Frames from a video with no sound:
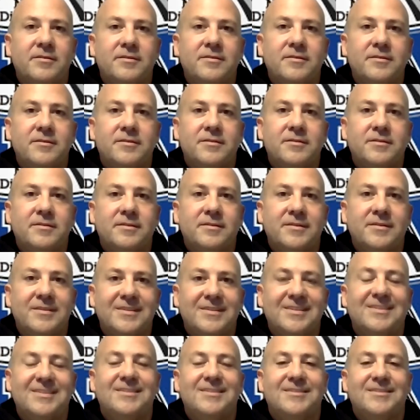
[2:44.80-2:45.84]

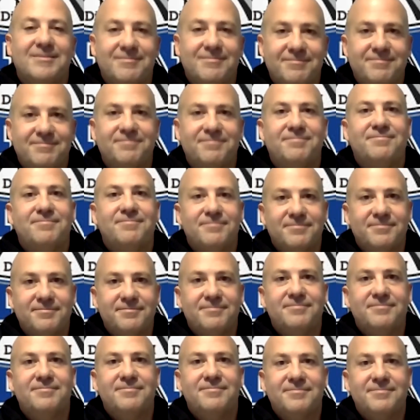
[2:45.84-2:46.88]

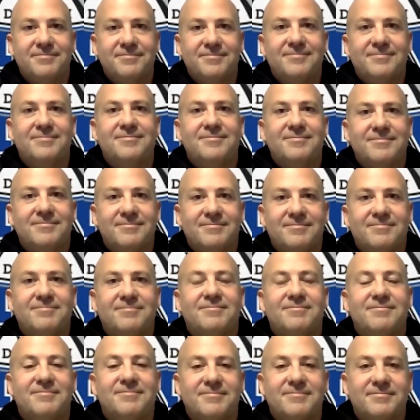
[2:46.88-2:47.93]

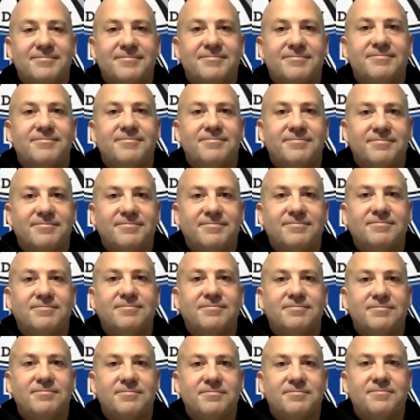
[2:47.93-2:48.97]

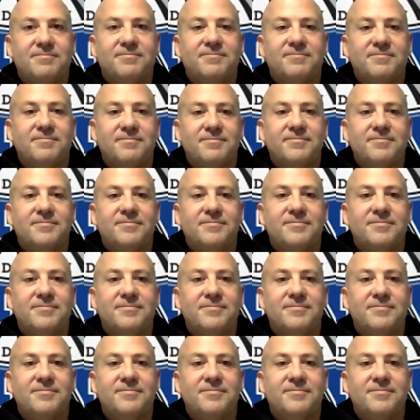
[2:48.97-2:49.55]
(silent)